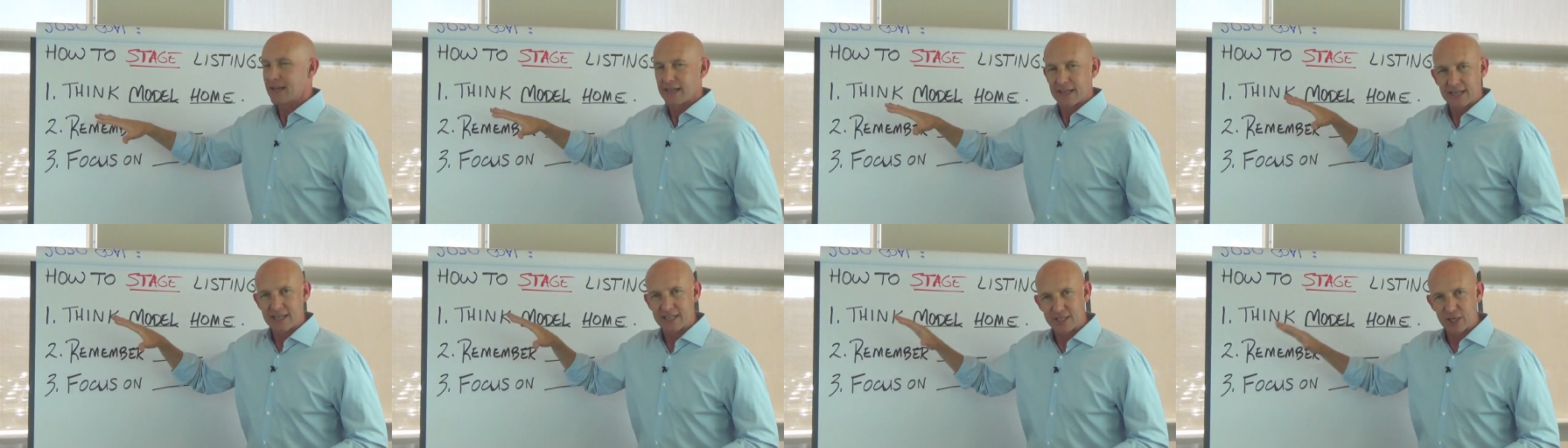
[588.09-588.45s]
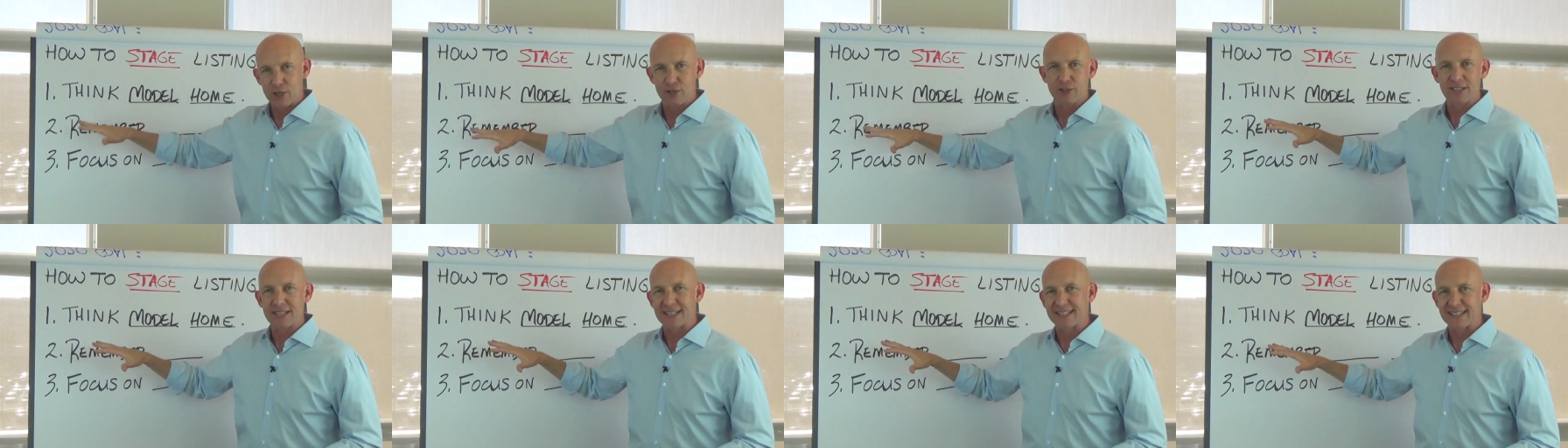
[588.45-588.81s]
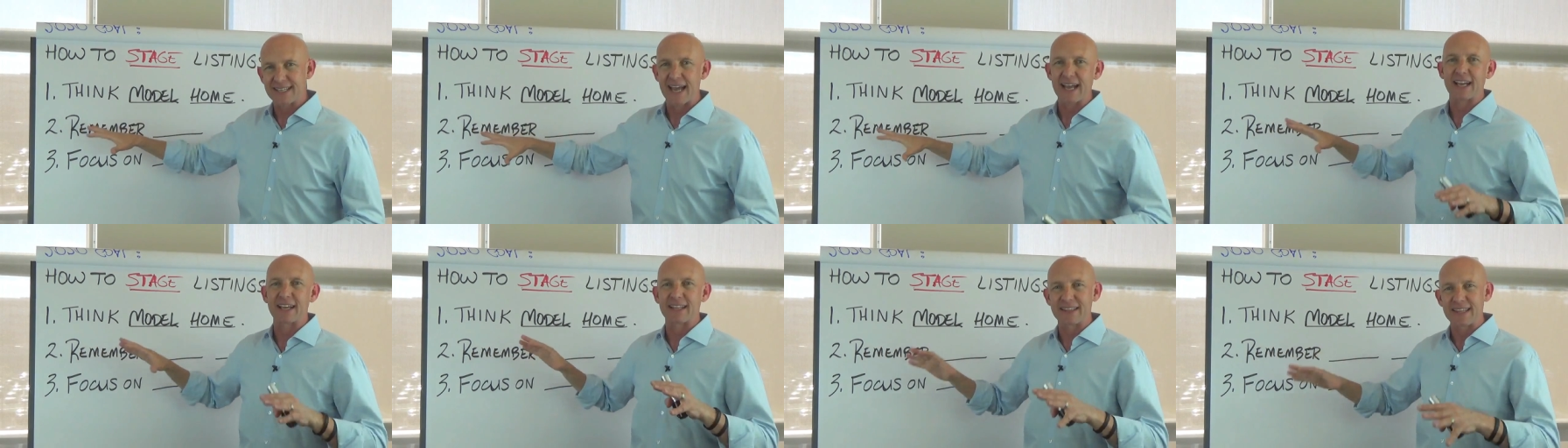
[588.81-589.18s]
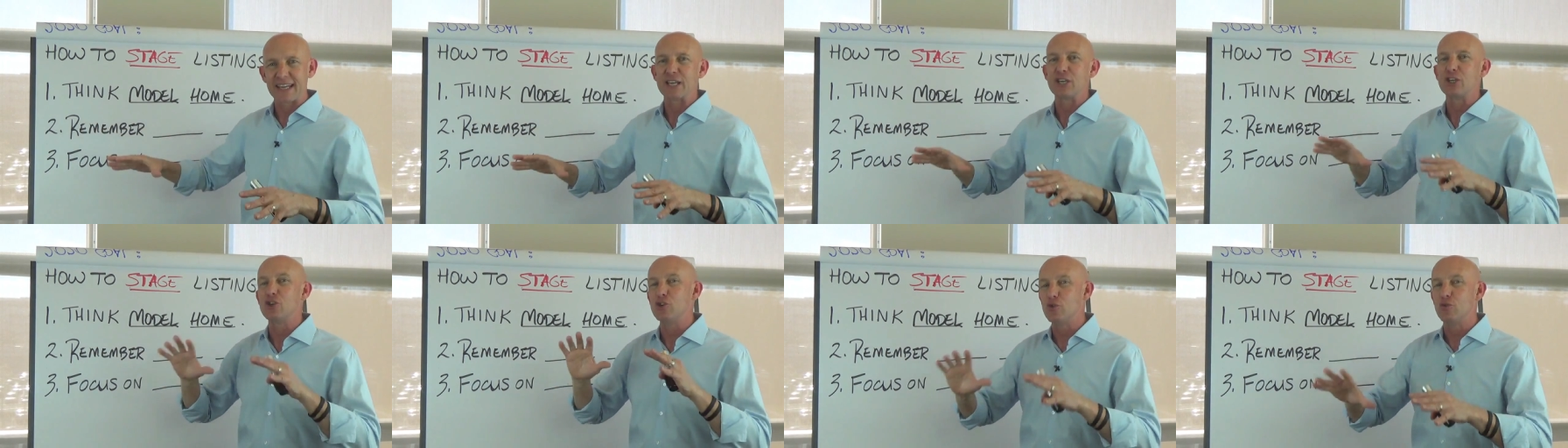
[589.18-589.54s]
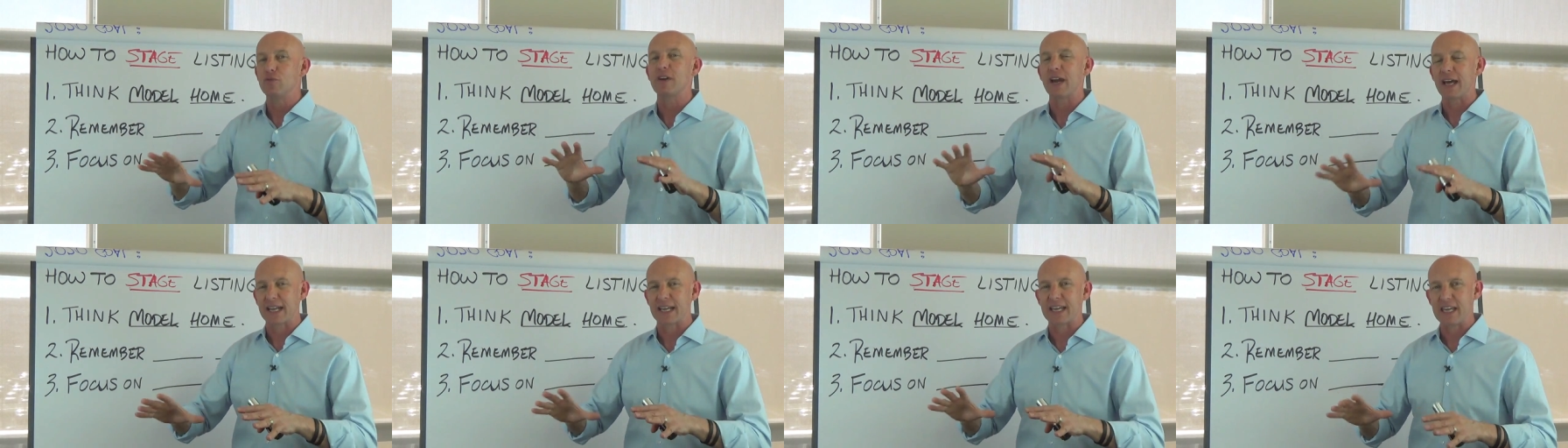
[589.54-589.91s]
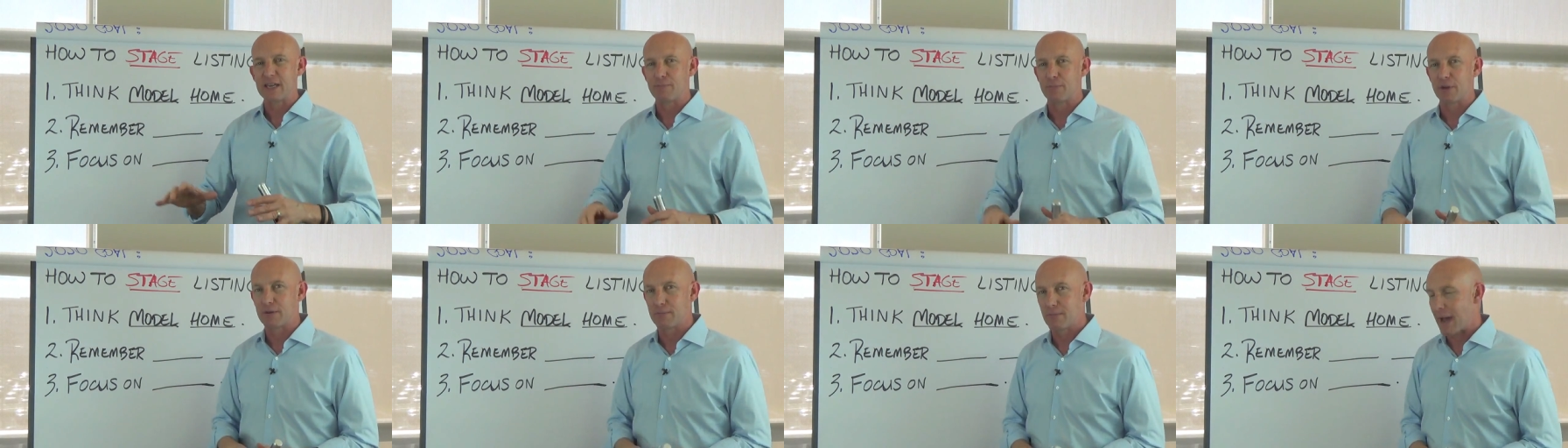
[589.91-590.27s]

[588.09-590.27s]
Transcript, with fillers: Because here's the second thing you've got to keep in